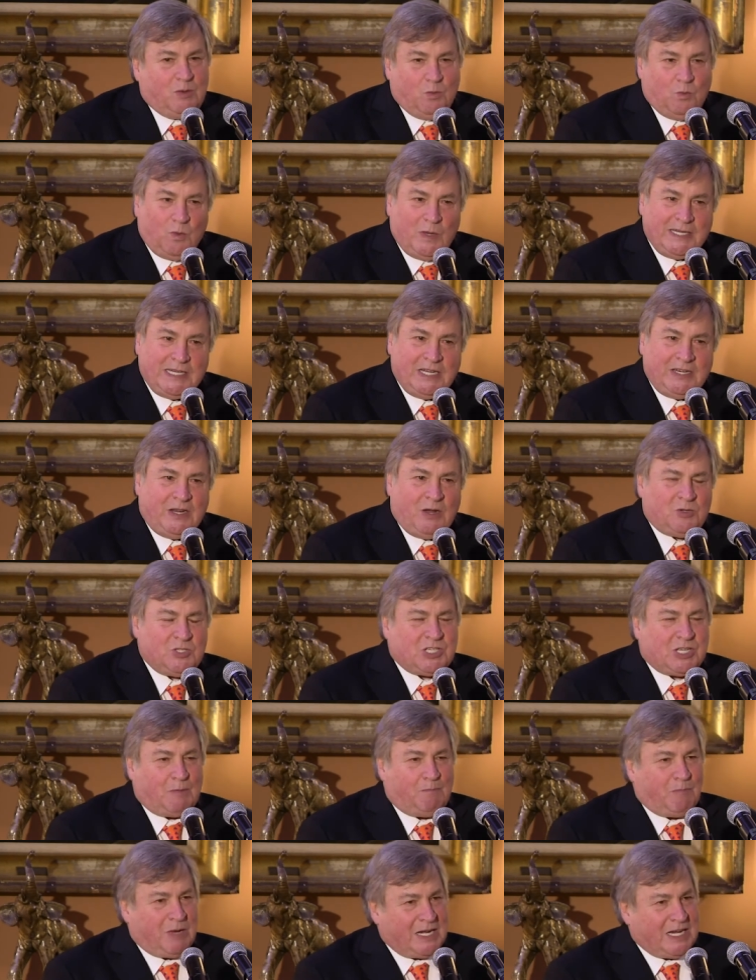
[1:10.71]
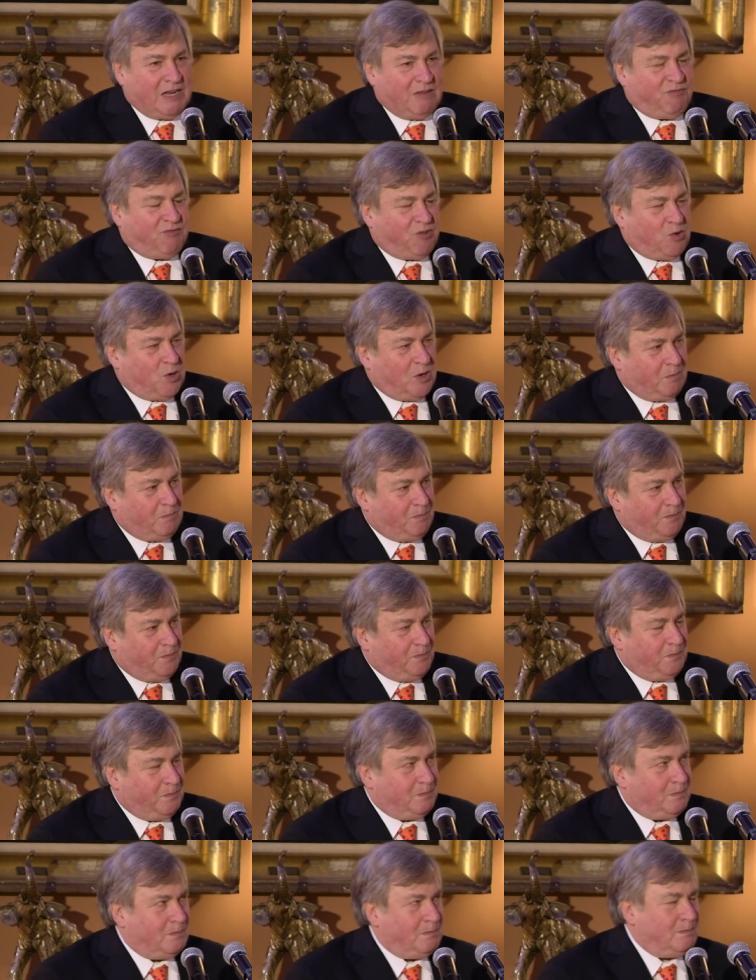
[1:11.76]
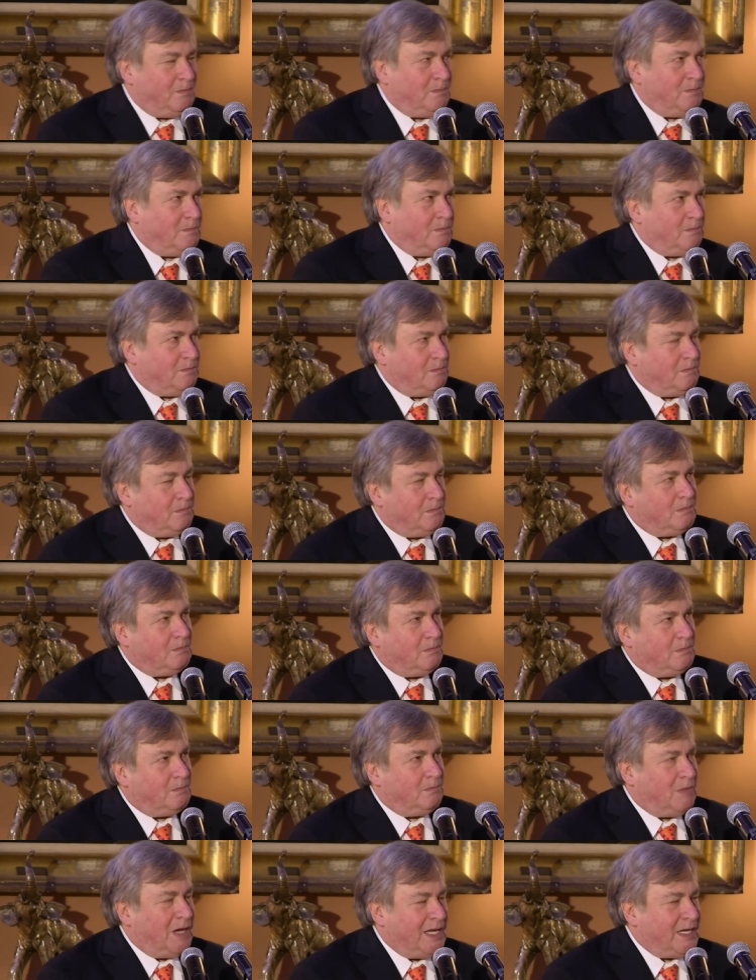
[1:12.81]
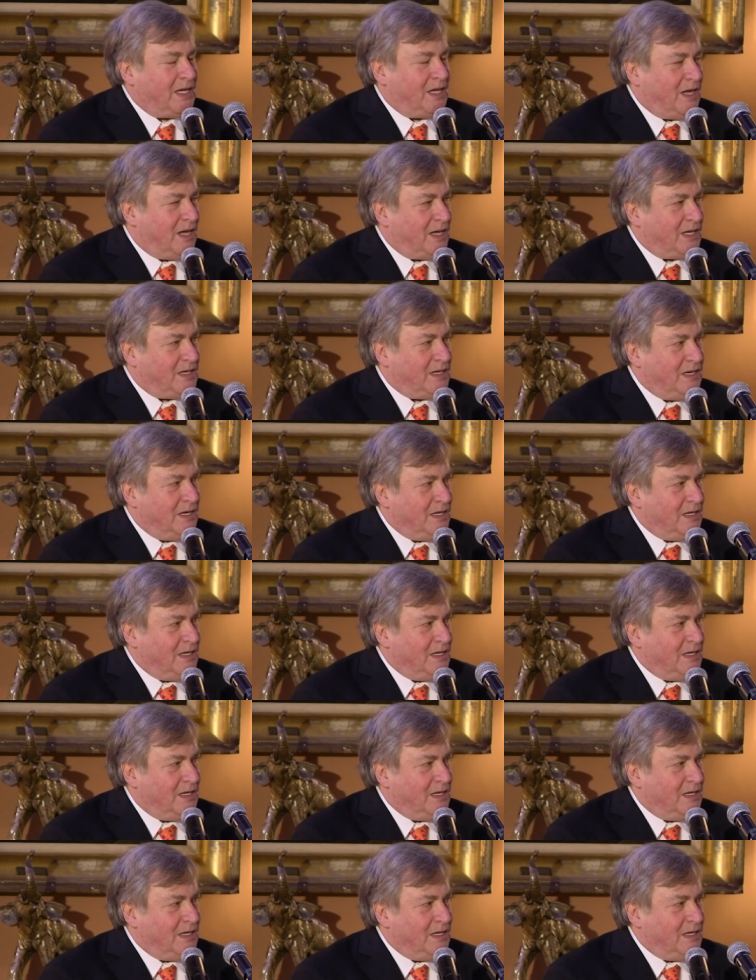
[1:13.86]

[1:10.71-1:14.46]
When you know somebody for, my God,